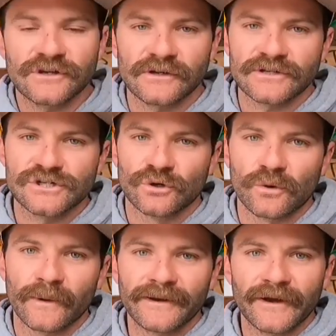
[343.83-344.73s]
just got a
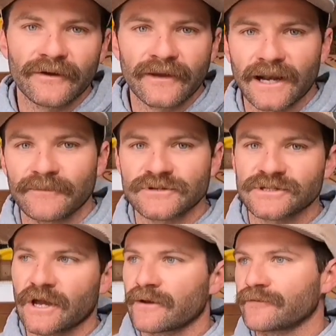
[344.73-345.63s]
short window and I'm
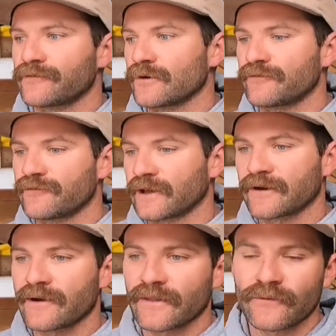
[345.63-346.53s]
just going for a
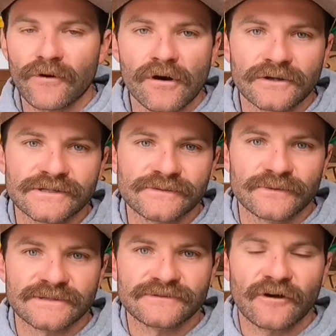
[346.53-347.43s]
flick around the rocks
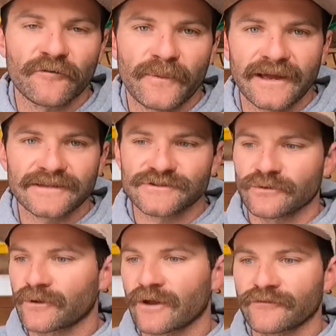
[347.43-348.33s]
with some soft baits, or
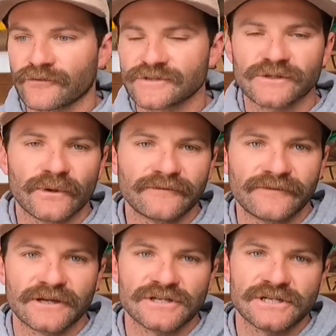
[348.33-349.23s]
I'm going for a squid
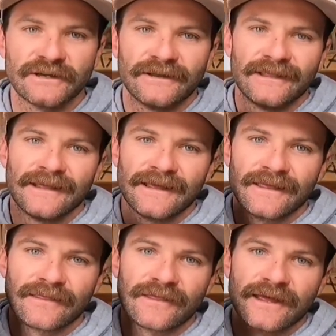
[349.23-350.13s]
fish,
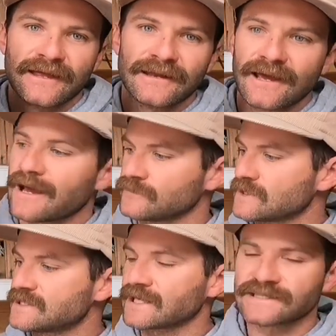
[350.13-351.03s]
then
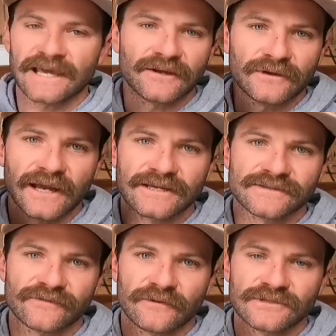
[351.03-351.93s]
the Tech Tackle
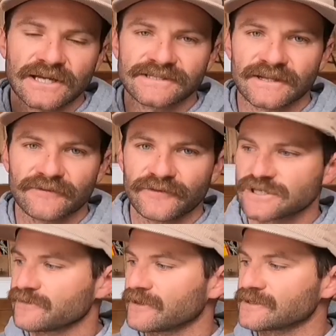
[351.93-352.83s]
case from Just Another
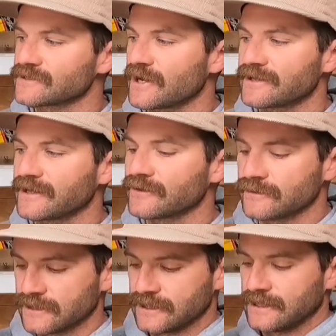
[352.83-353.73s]
Fisherman is
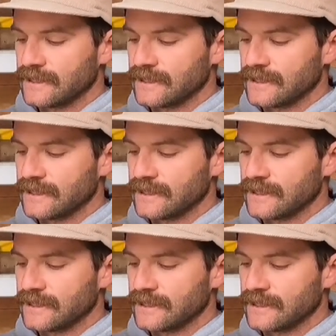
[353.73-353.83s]
ideal.